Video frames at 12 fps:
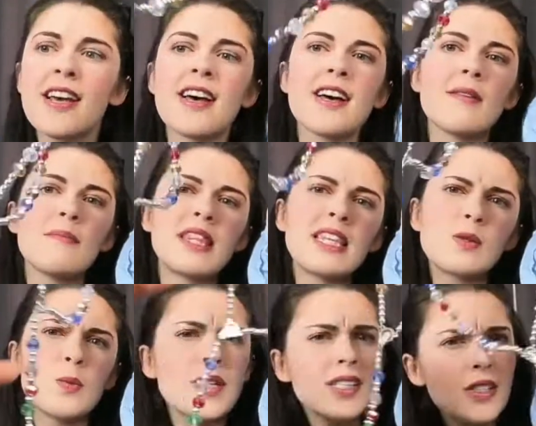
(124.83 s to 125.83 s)

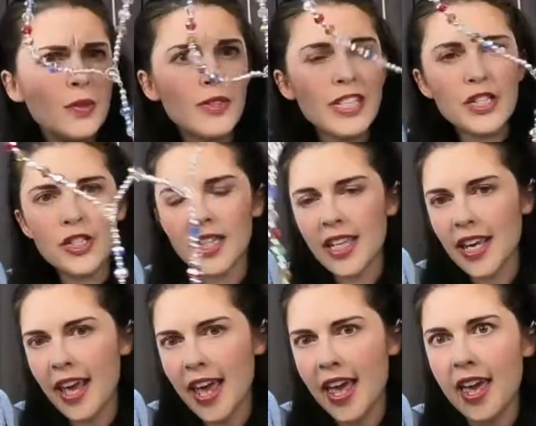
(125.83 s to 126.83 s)
This was
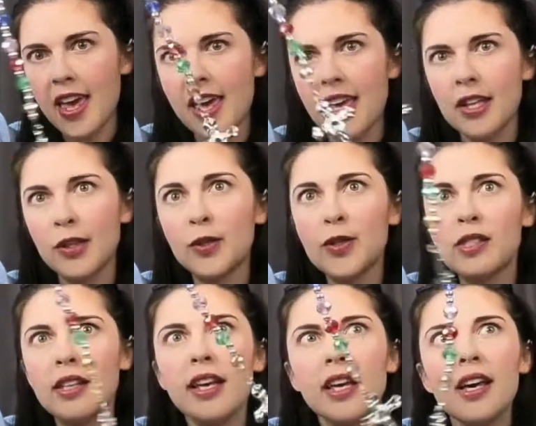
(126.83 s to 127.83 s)
originally it looks
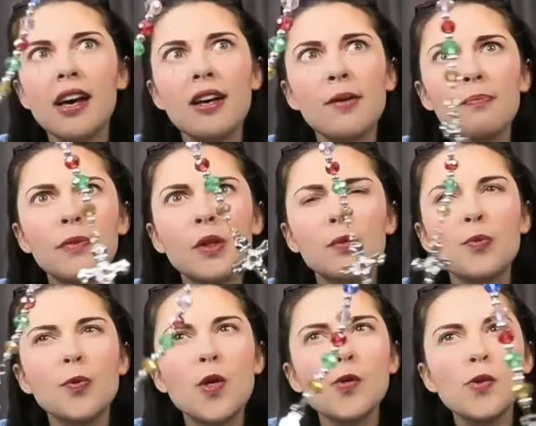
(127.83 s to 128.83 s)
like
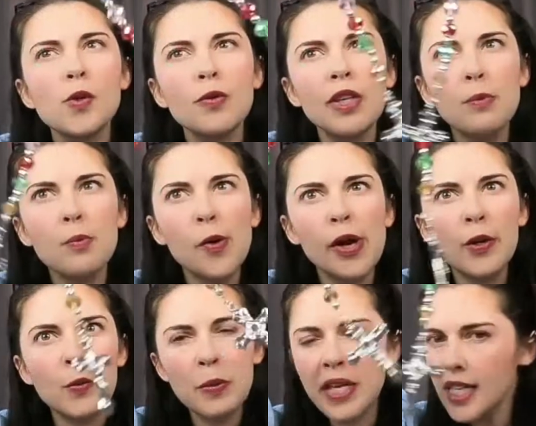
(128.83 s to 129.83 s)
rosary
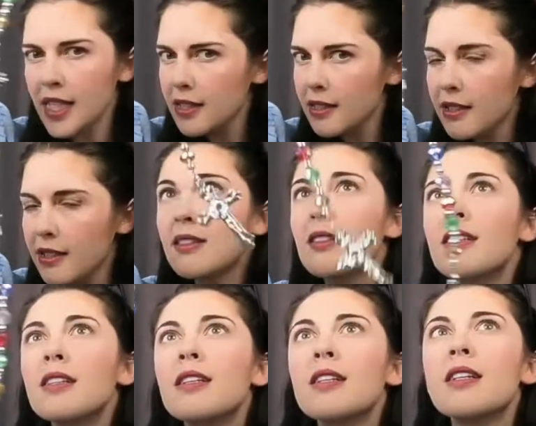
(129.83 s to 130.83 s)
prayer beads.
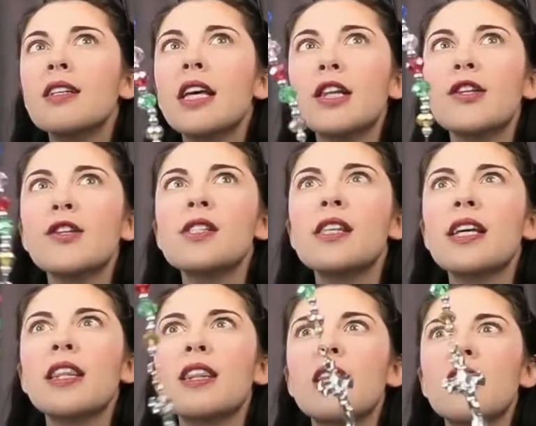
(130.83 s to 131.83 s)
It looks
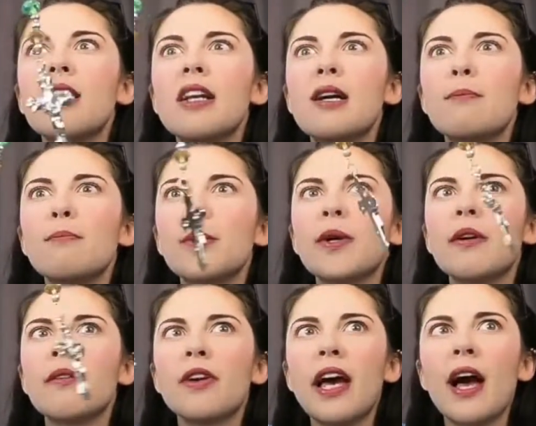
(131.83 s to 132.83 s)
like the
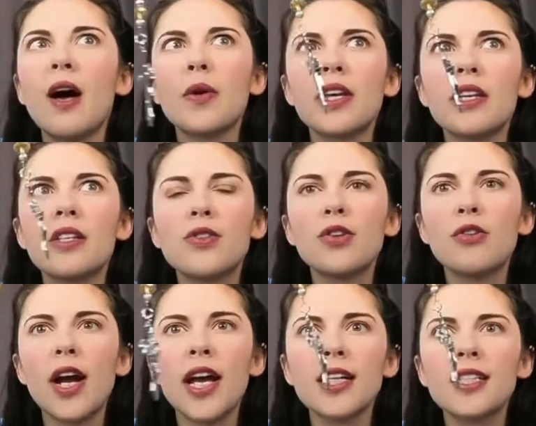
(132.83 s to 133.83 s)
number counting is
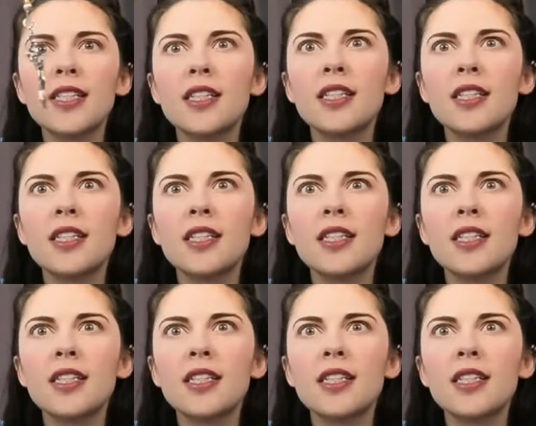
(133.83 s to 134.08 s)
correct.